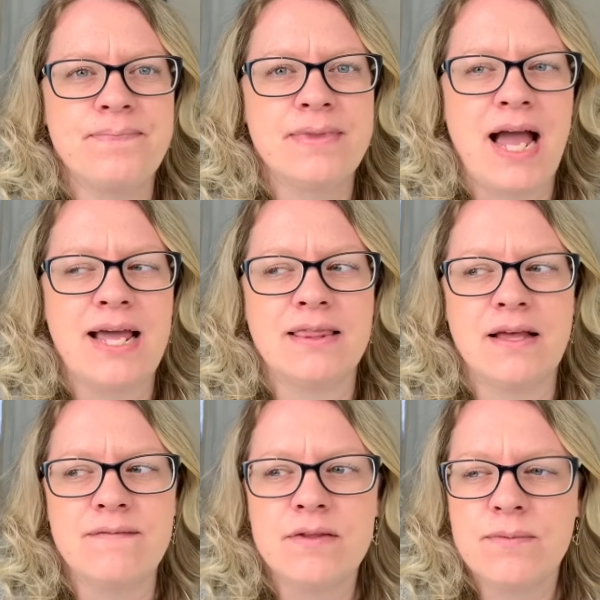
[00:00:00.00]
I
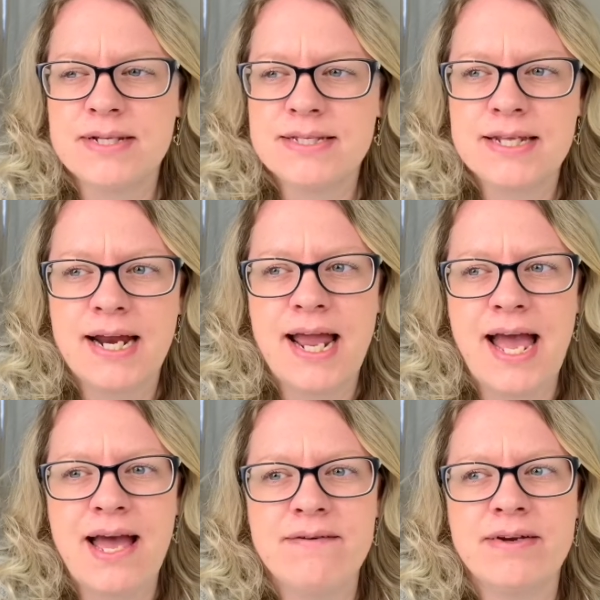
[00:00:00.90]
love the ones that I
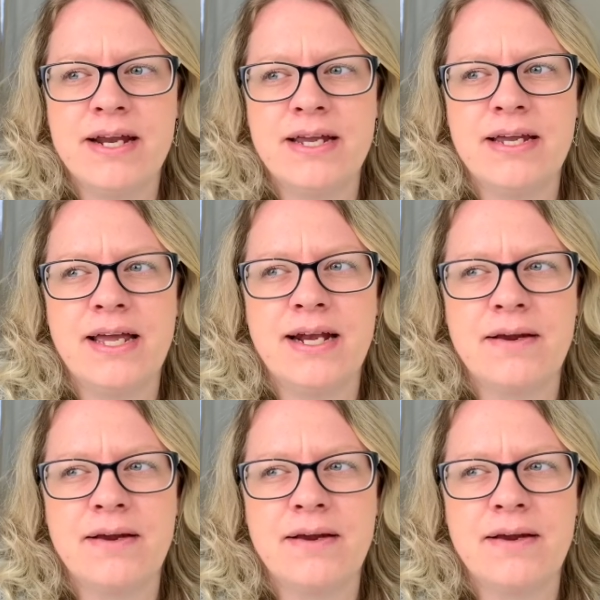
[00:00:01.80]
have, and